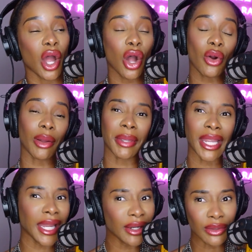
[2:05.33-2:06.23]
oh, I'm
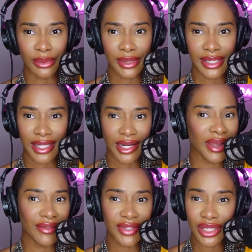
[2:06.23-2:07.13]
healed, I don't
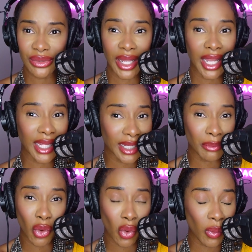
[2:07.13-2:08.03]
have to do any
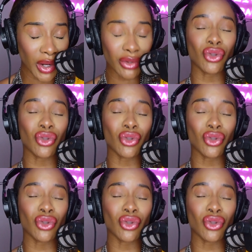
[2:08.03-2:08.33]
more work.